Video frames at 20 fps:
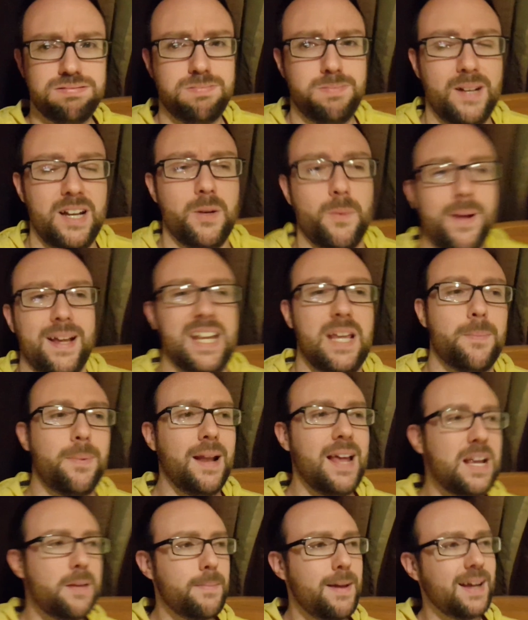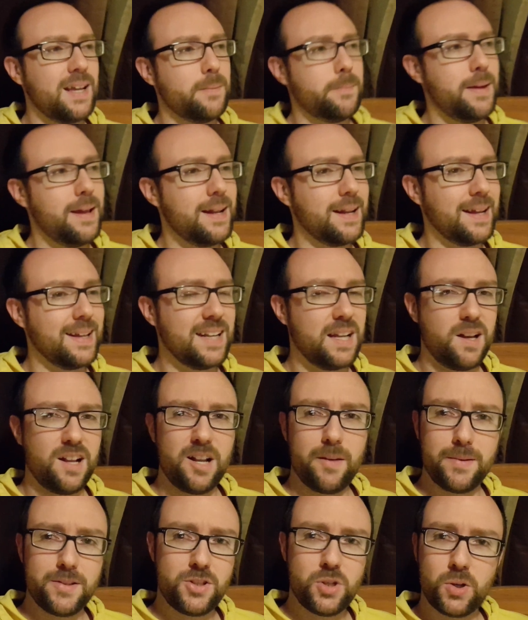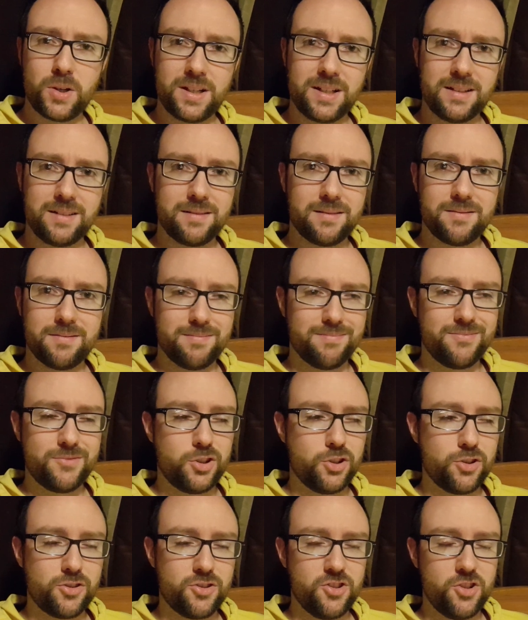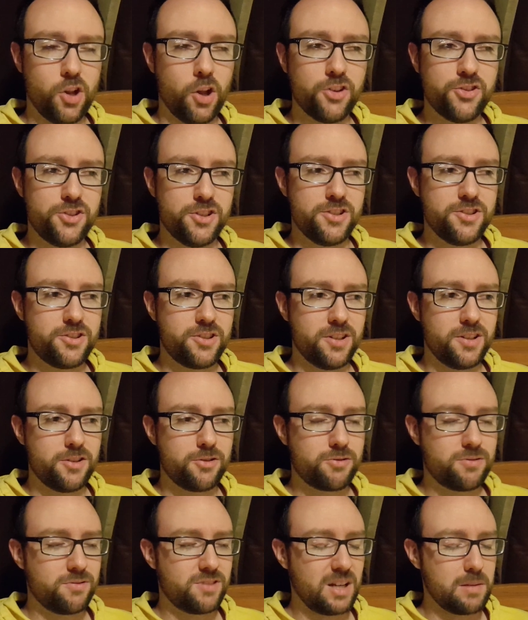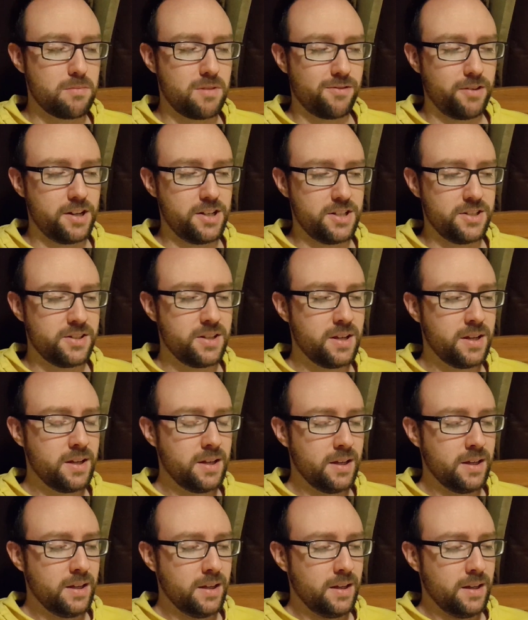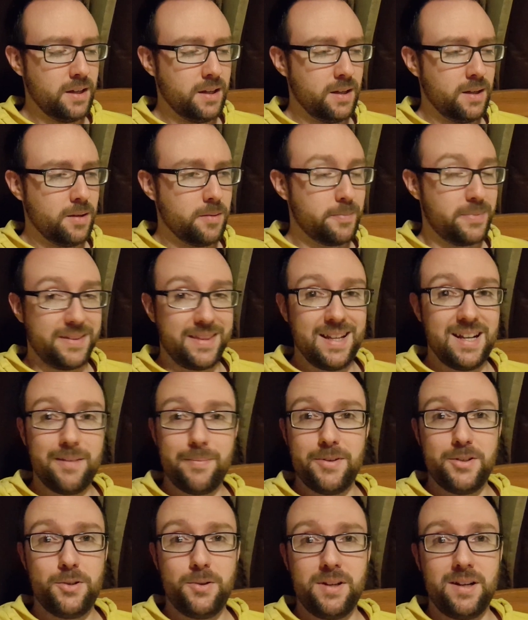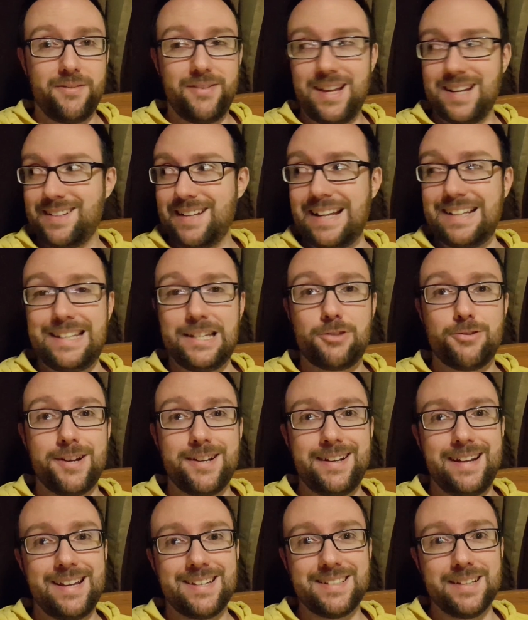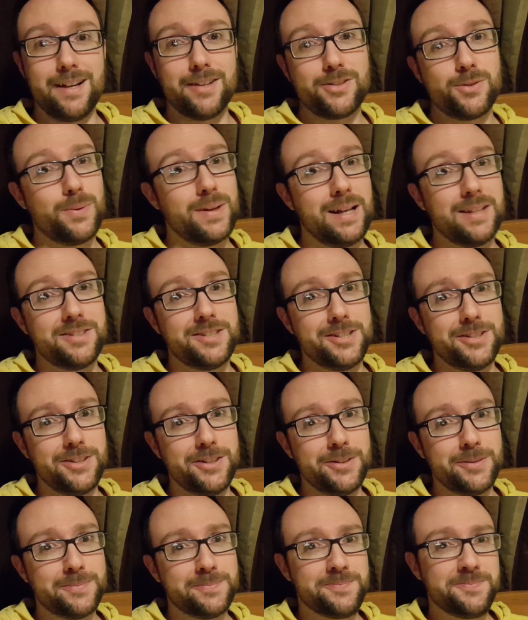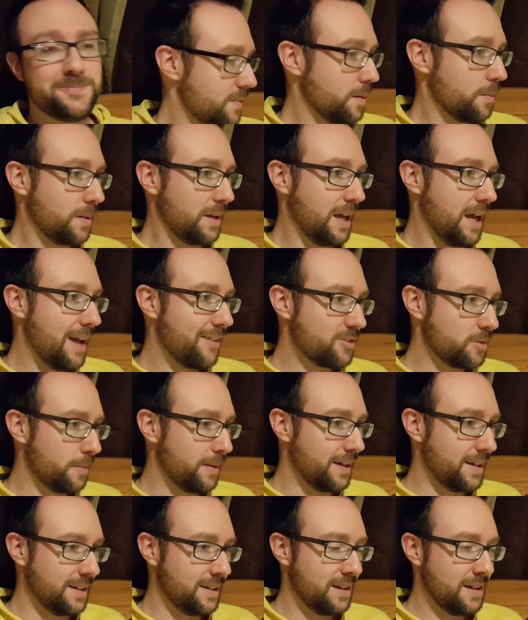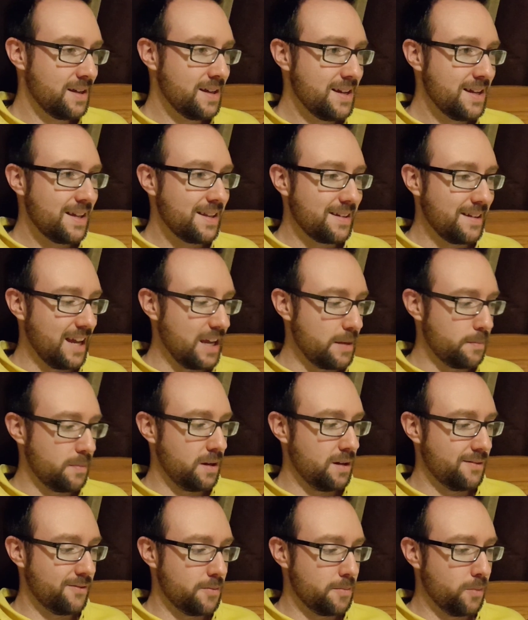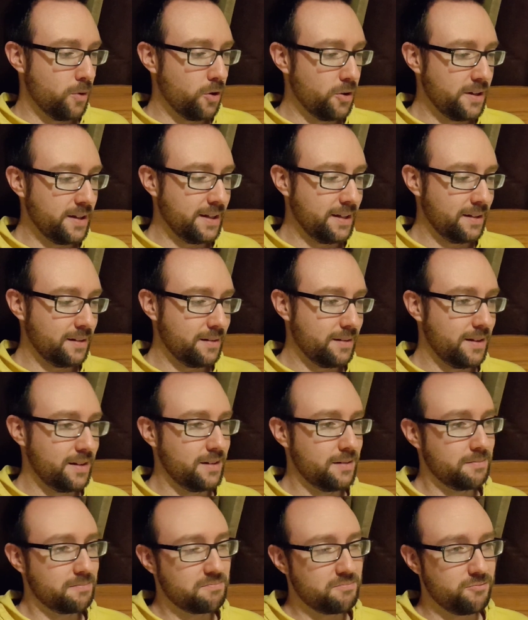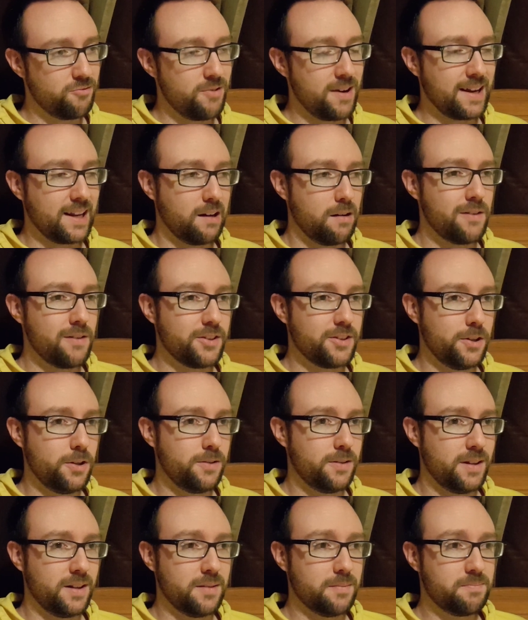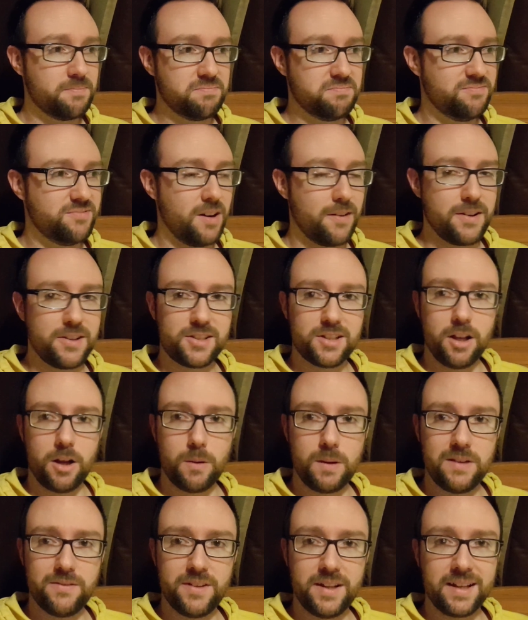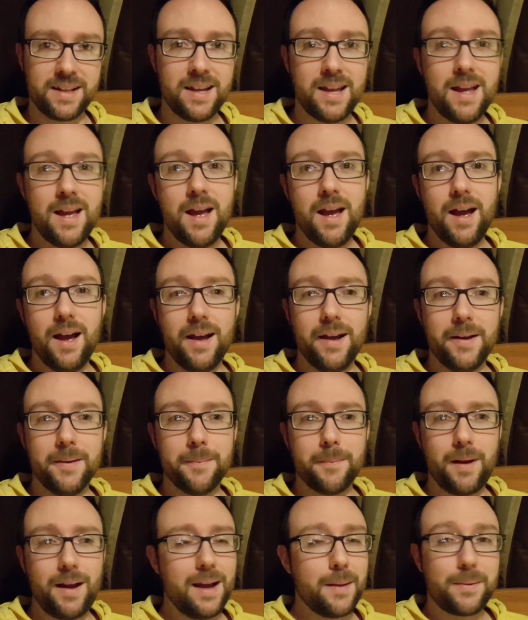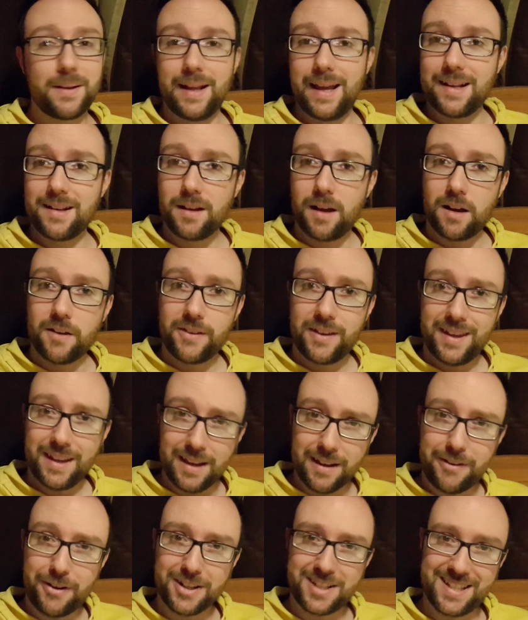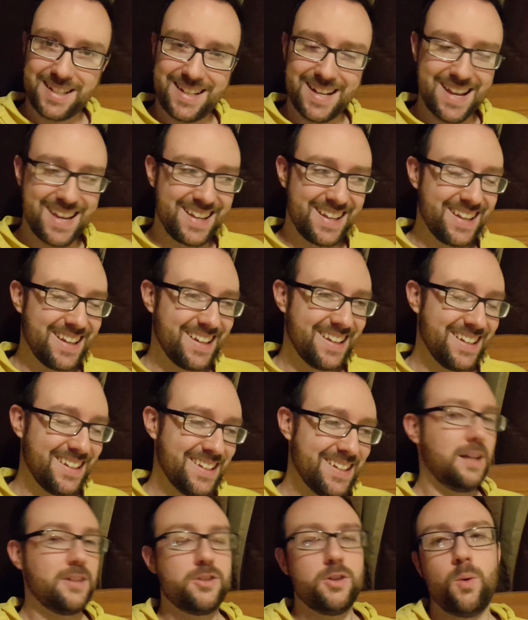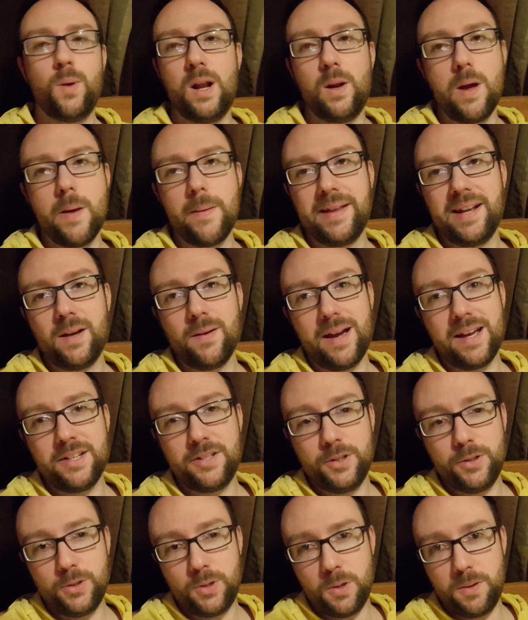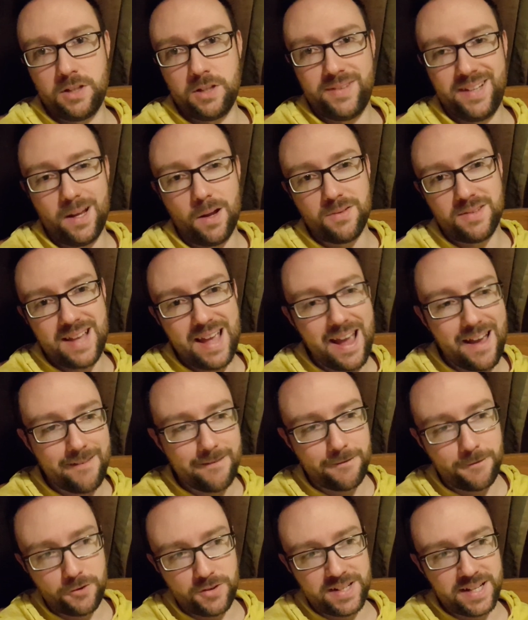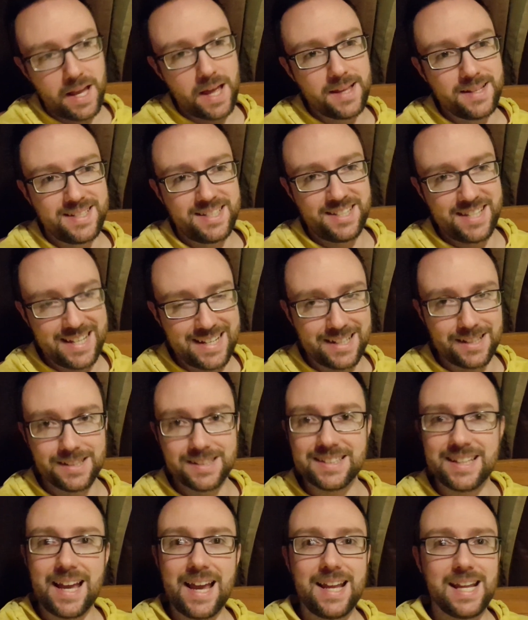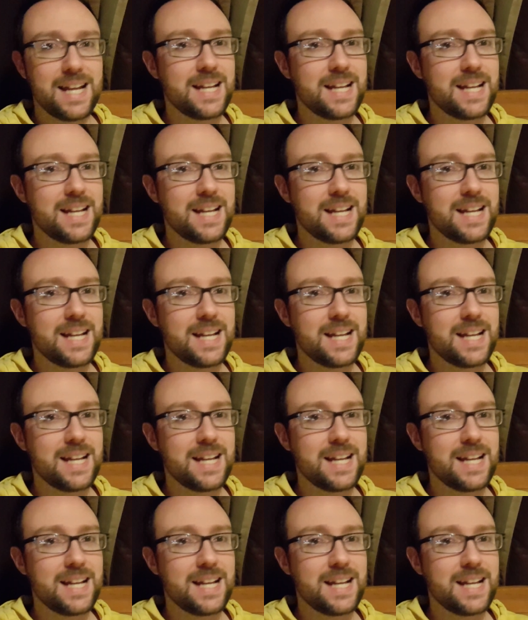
But anyway, I keep lying back in bed again now, and I've been talking just nonsense to this camera for ages. But then I've been doing it for like 90 straight days now, so what else is new? But yeah, after my nightmare of a morning, then a regular afternoon, then a very slow evening, I'm going to end it off here for today. As you're well aware now, I do these videos every single day